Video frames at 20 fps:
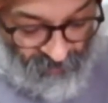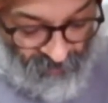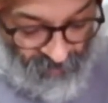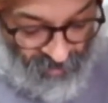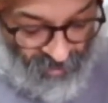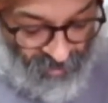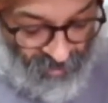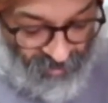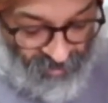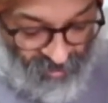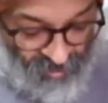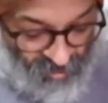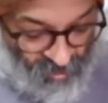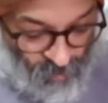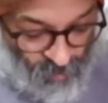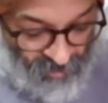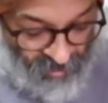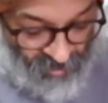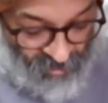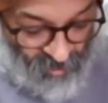I just
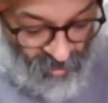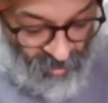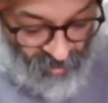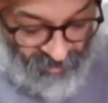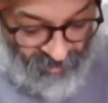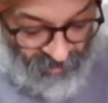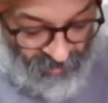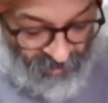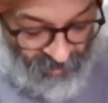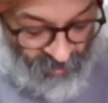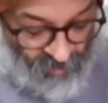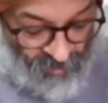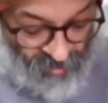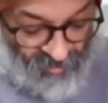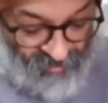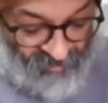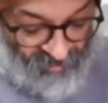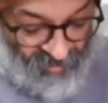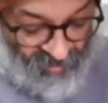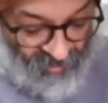went on it and it was
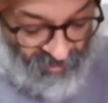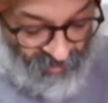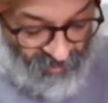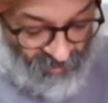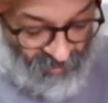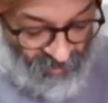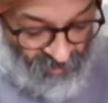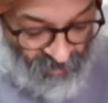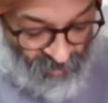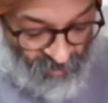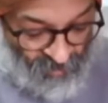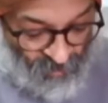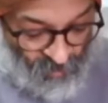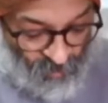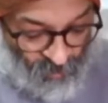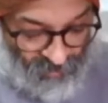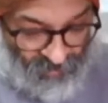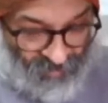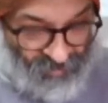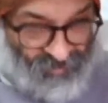fine.
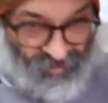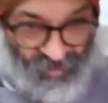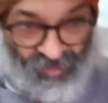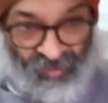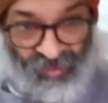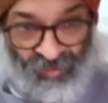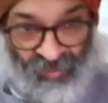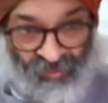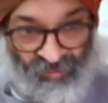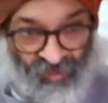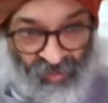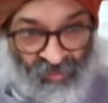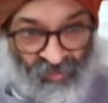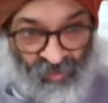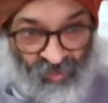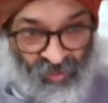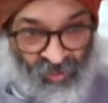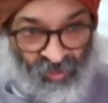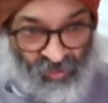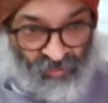With this, I kind of had to
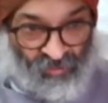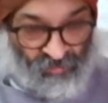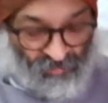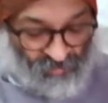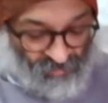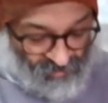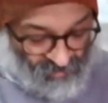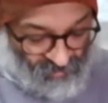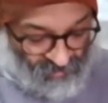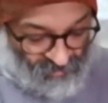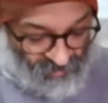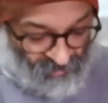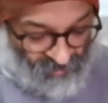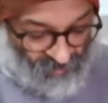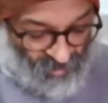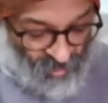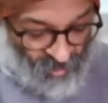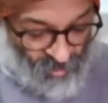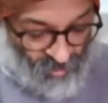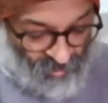take
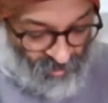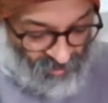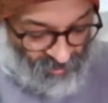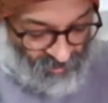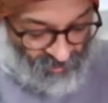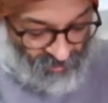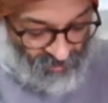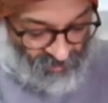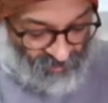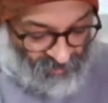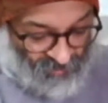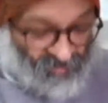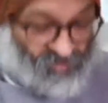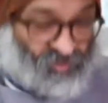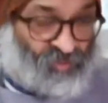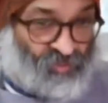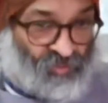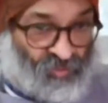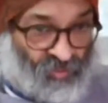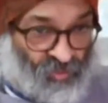notes. Yes,
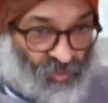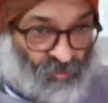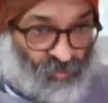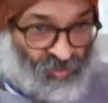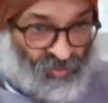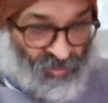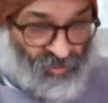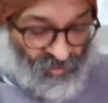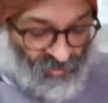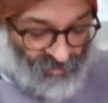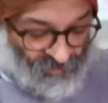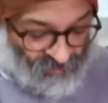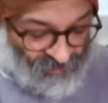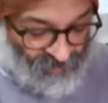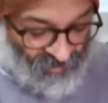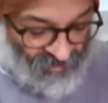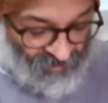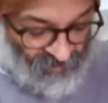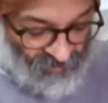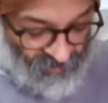it's a double drive
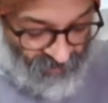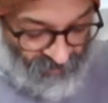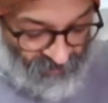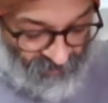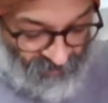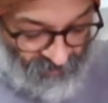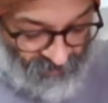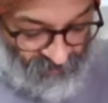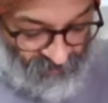band, yes.